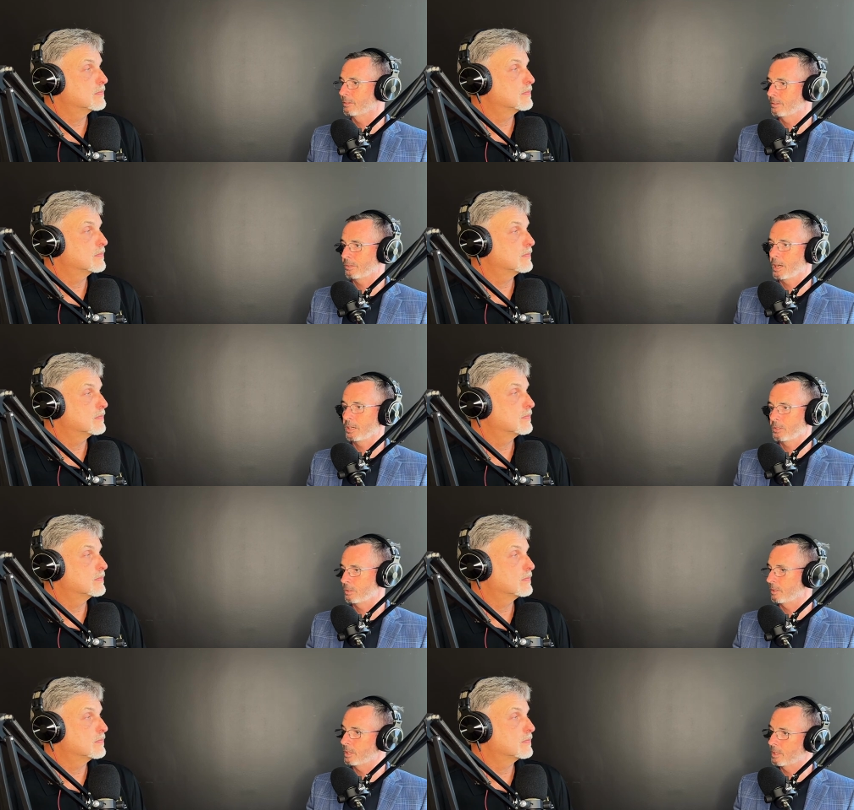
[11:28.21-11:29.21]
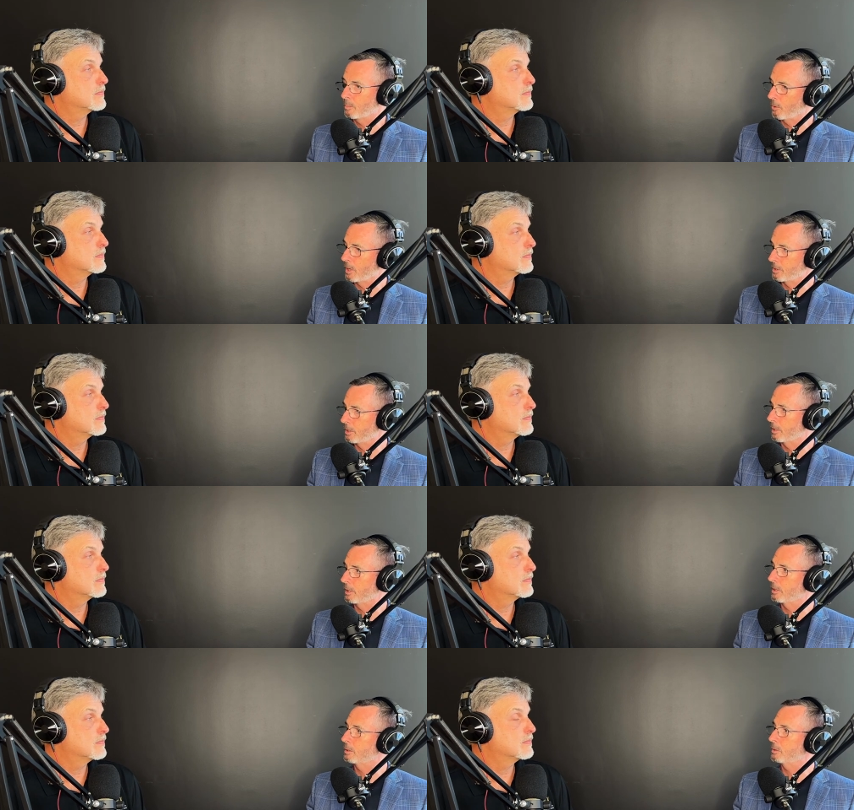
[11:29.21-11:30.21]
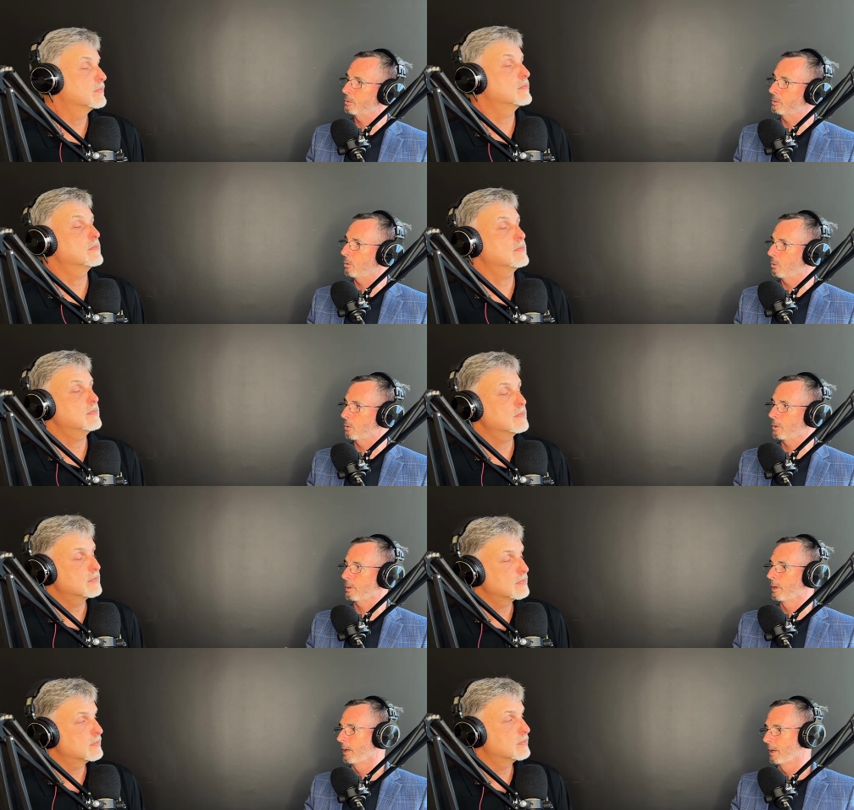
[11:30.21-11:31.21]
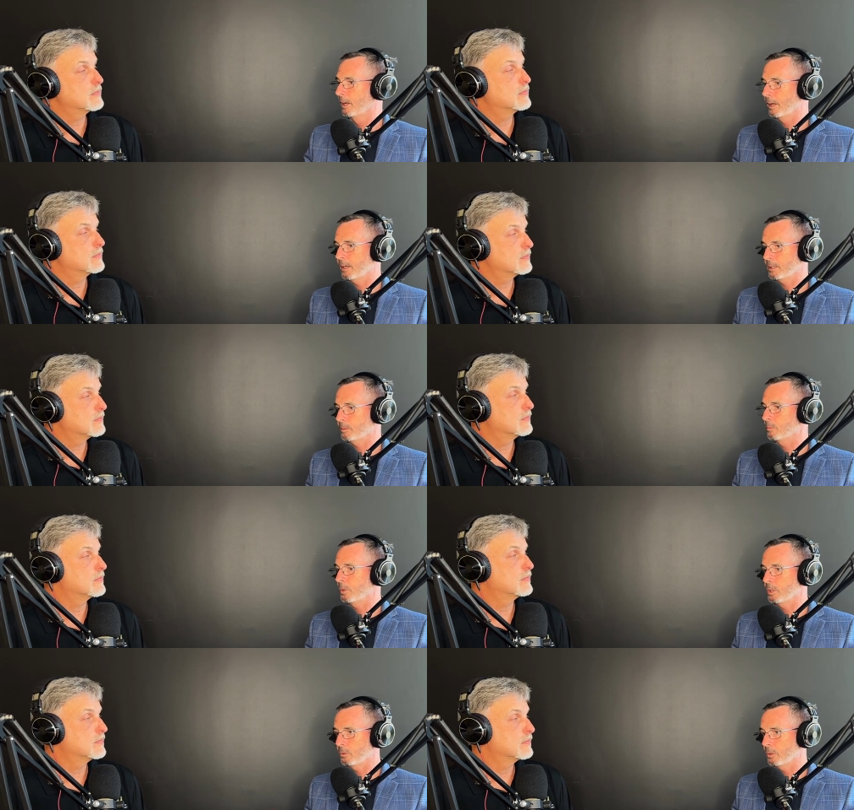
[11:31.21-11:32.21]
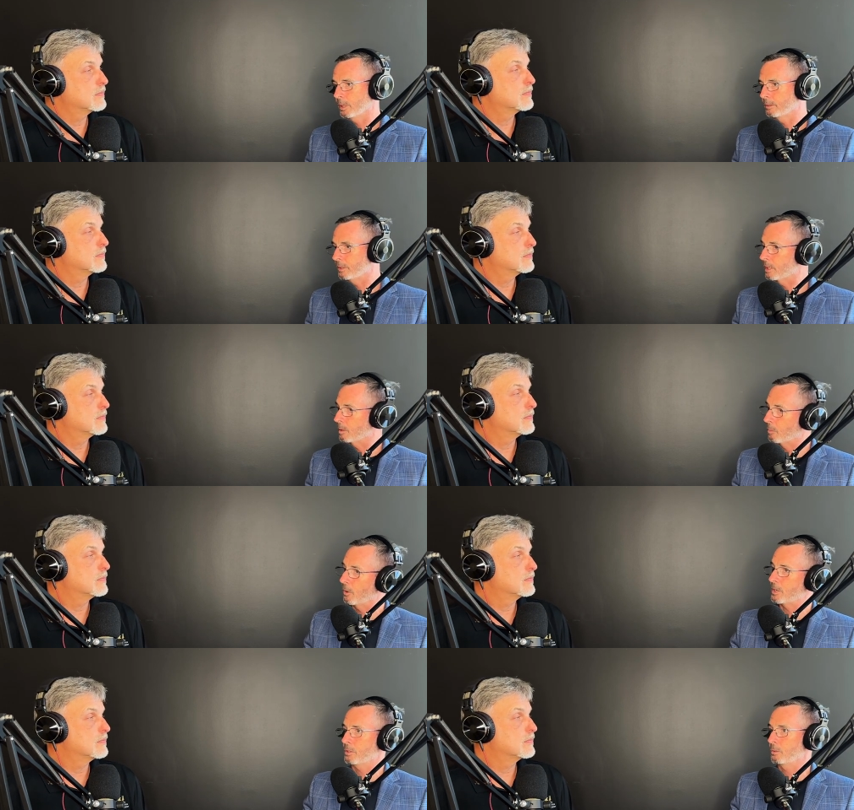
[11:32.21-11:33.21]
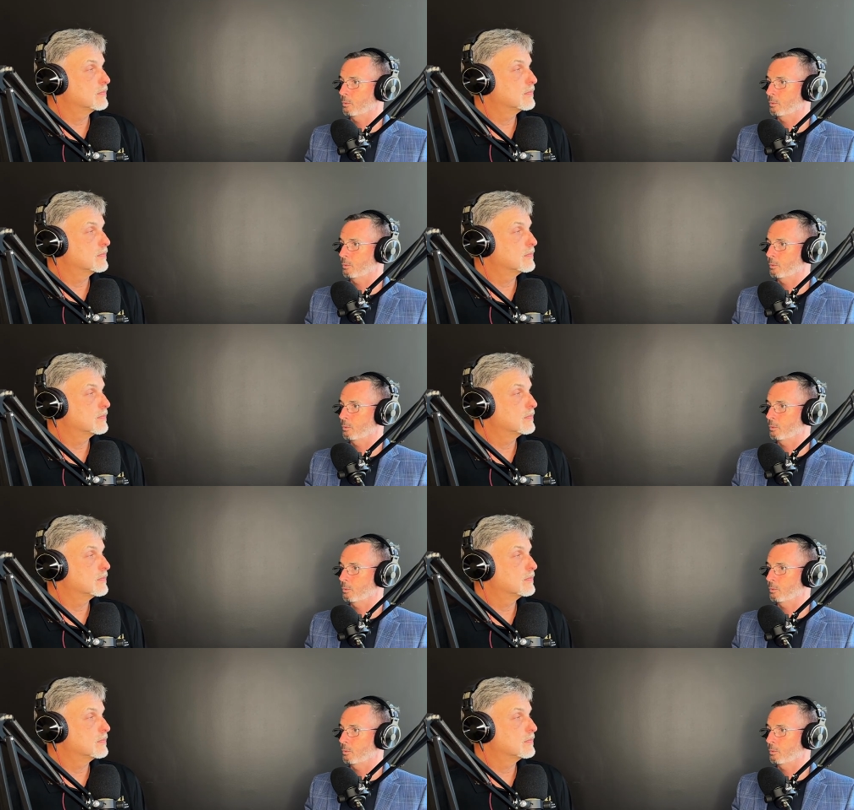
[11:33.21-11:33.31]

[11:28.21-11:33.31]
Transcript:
Speaker 1: say, just decompression alone or... Um, you know, decompression